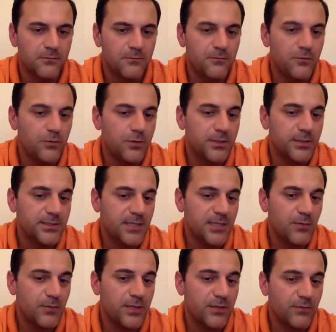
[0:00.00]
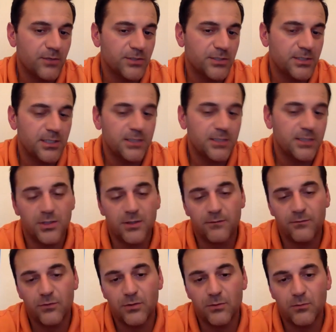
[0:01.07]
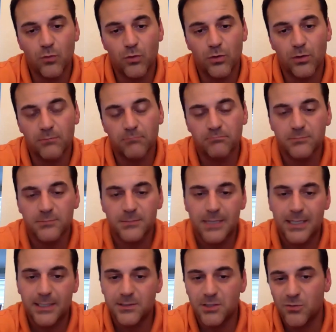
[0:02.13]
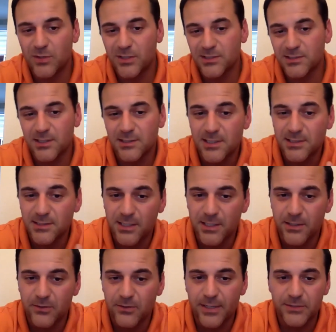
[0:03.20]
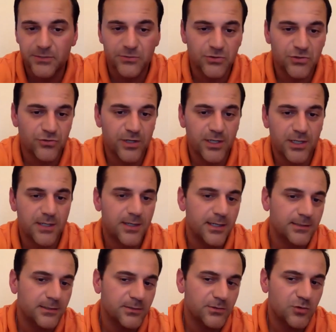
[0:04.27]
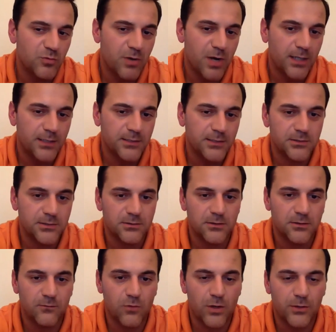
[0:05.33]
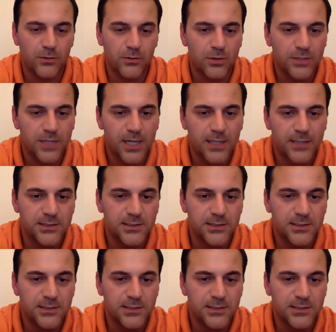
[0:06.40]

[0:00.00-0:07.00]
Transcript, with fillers: view it in the same way that Russia does, or they view it more as the U.S. does as an international strait connecting two bodies of water. Yeah, this